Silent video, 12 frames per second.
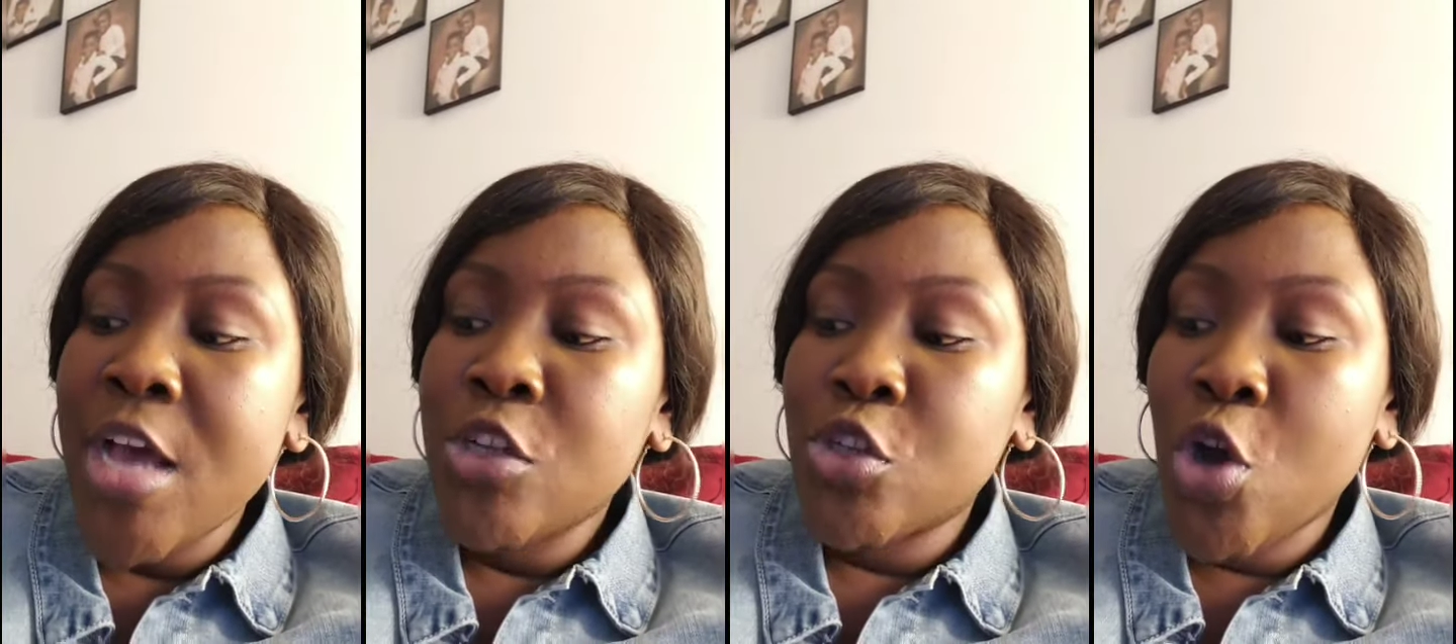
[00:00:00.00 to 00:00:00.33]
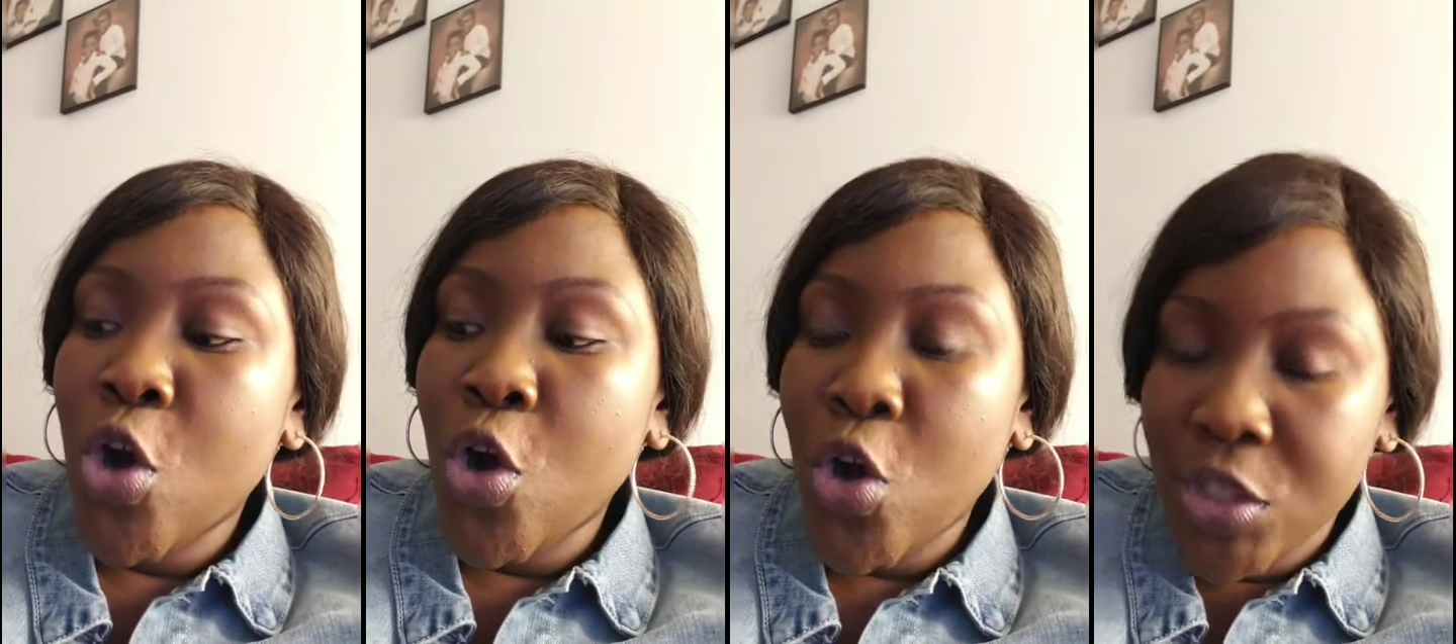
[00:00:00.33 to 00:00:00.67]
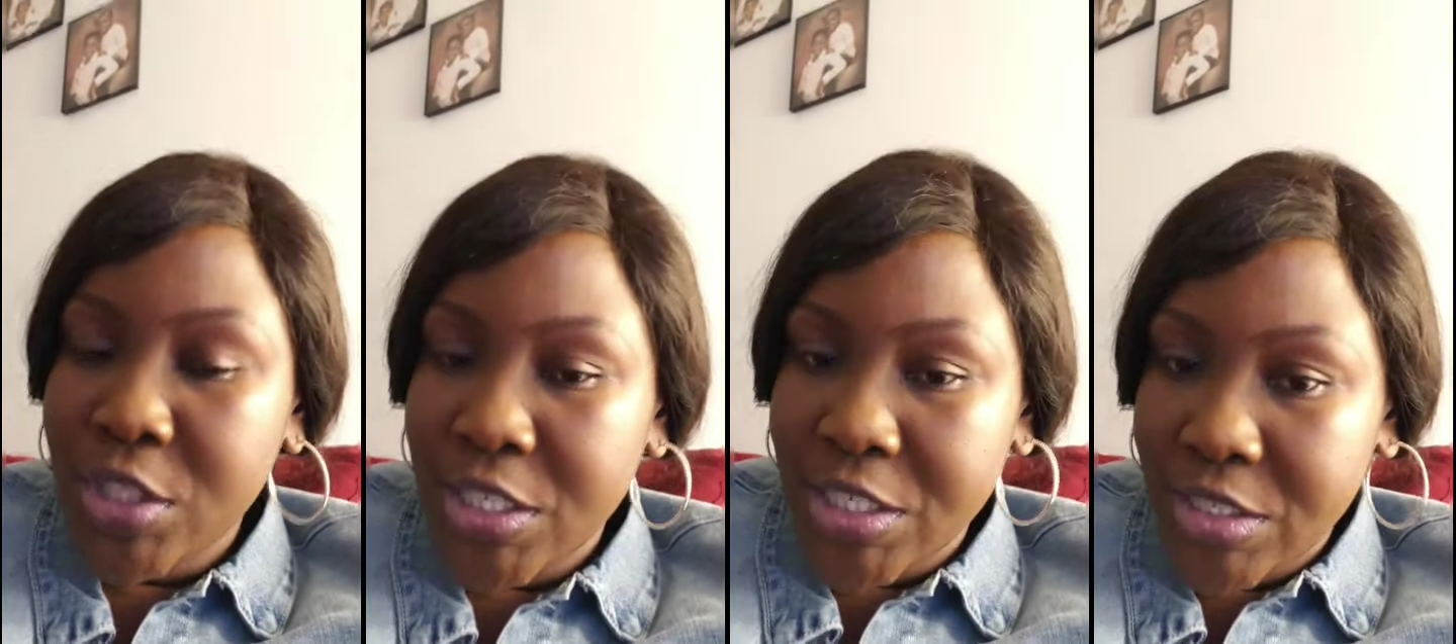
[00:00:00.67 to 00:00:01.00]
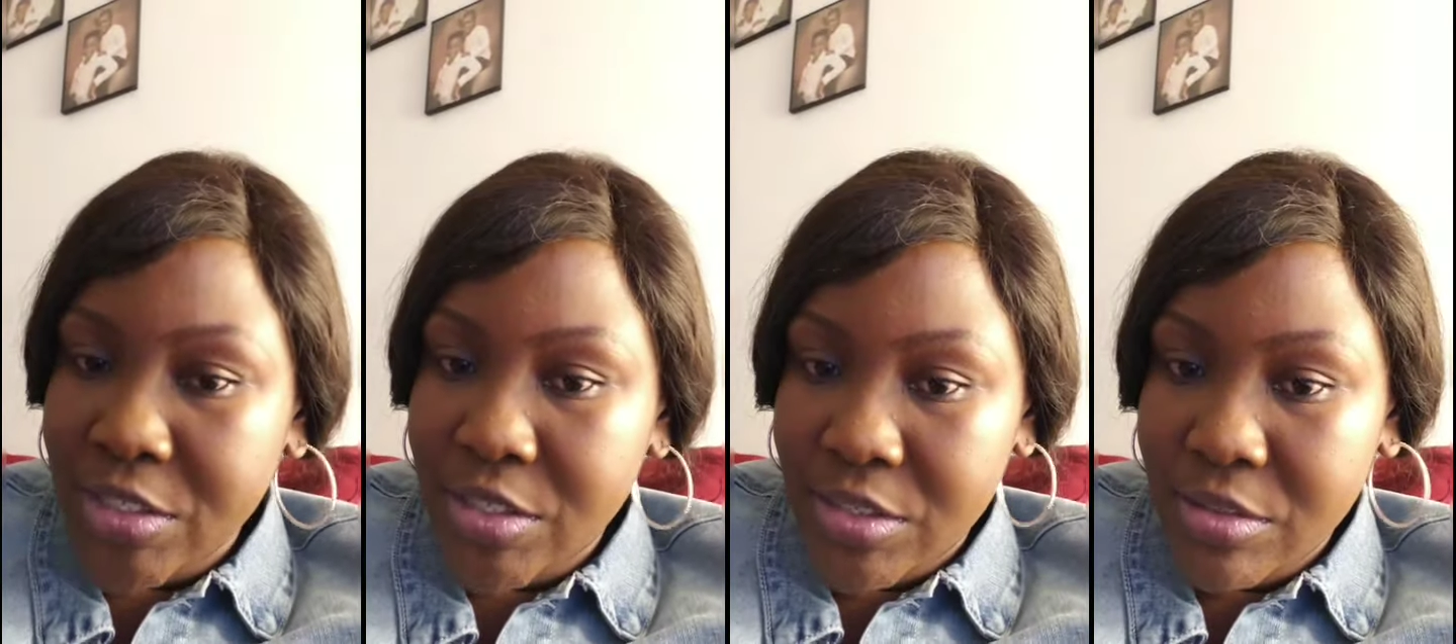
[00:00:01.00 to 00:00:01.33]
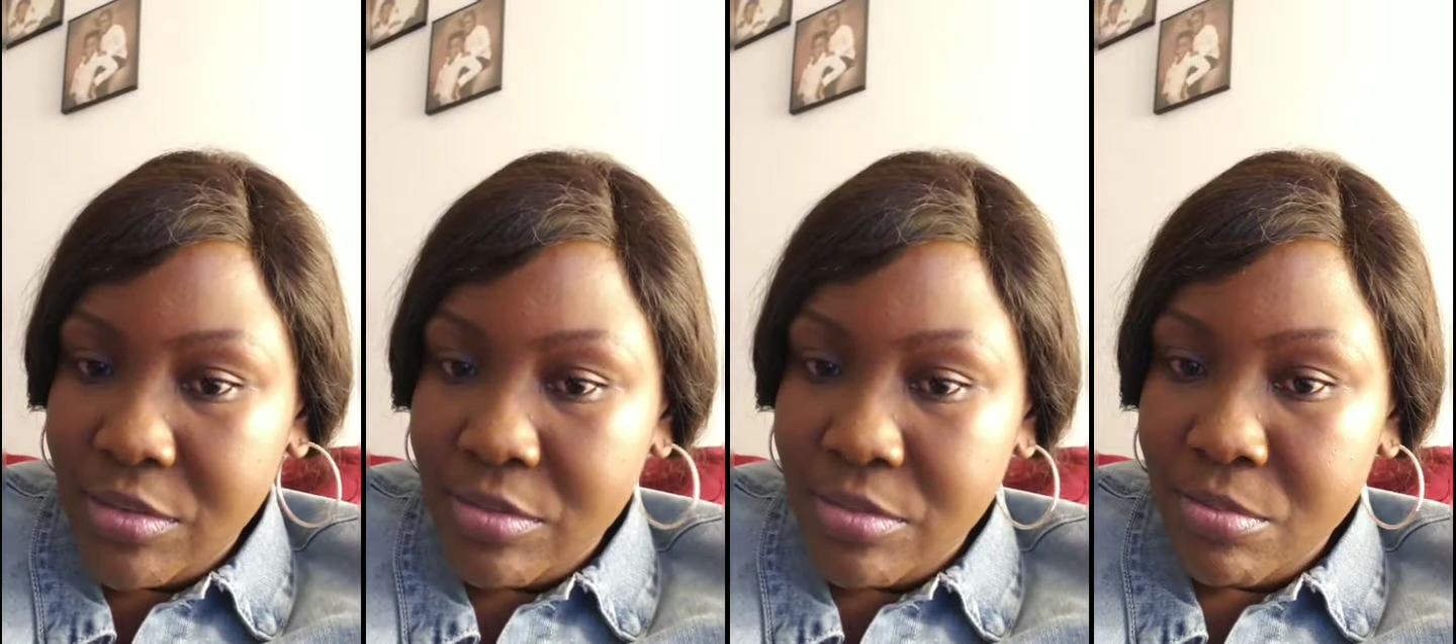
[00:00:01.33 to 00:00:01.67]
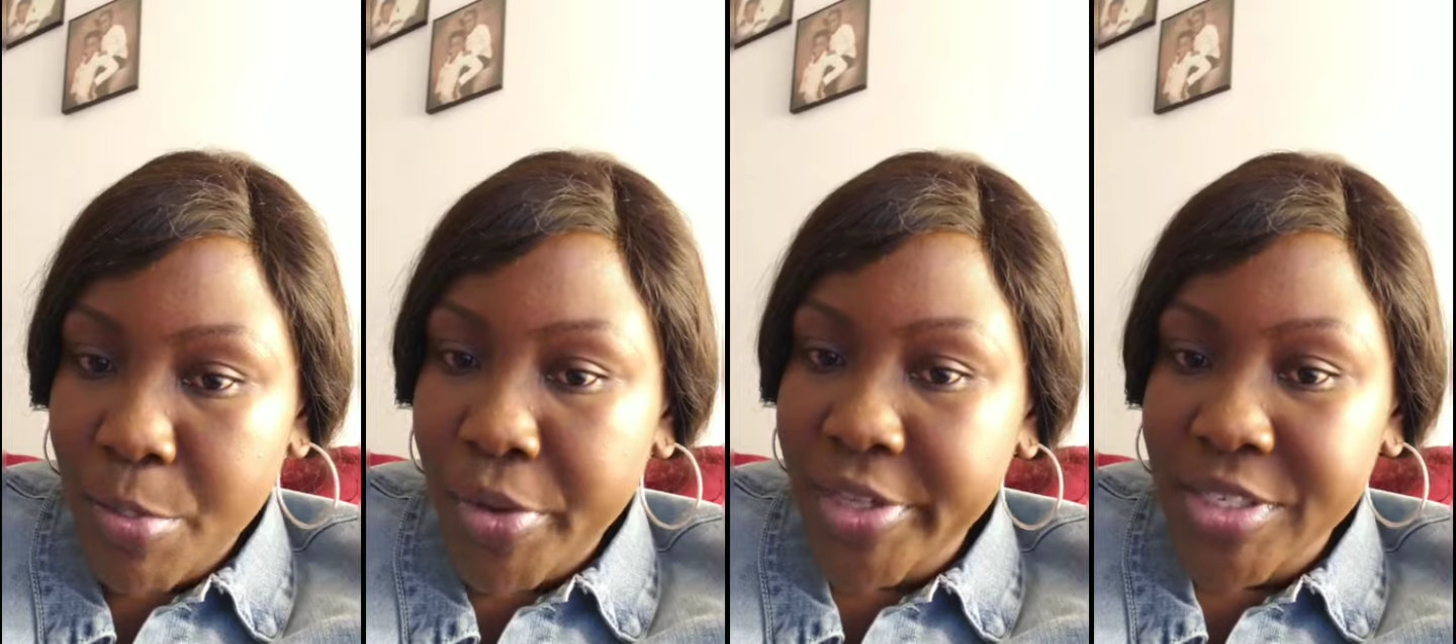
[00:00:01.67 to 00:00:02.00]
So content,
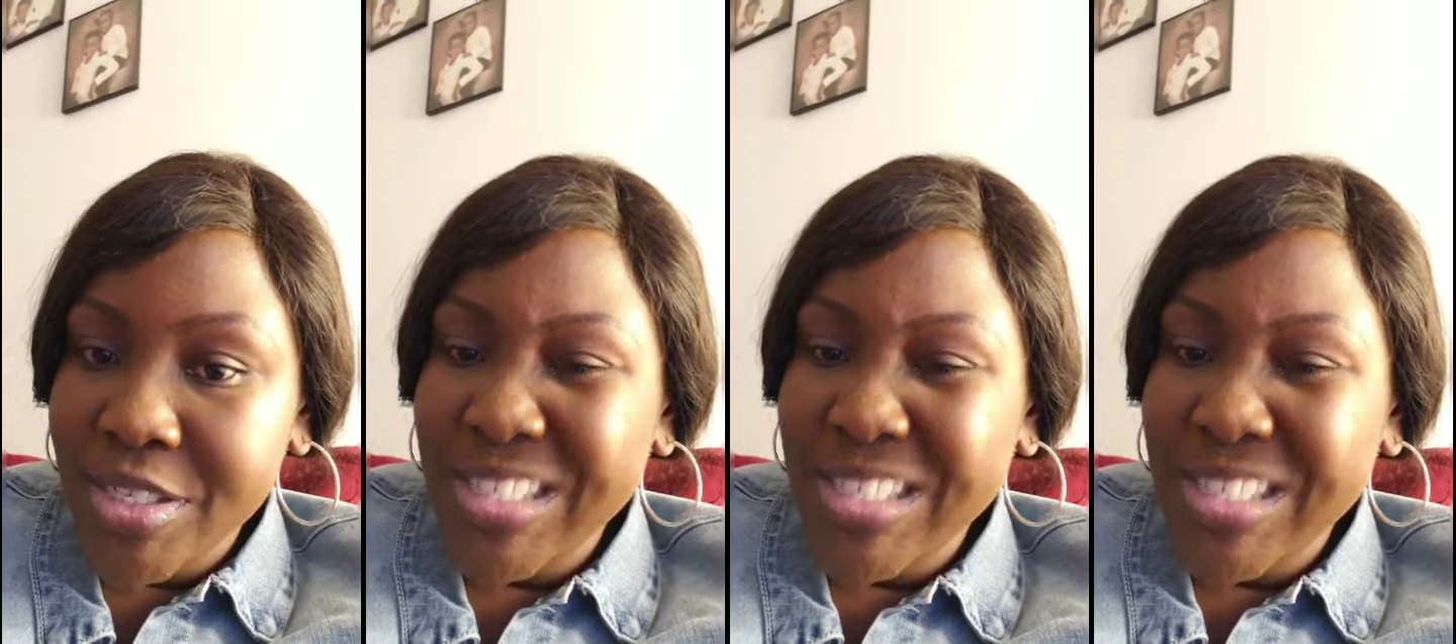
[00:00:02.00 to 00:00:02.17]
my brothers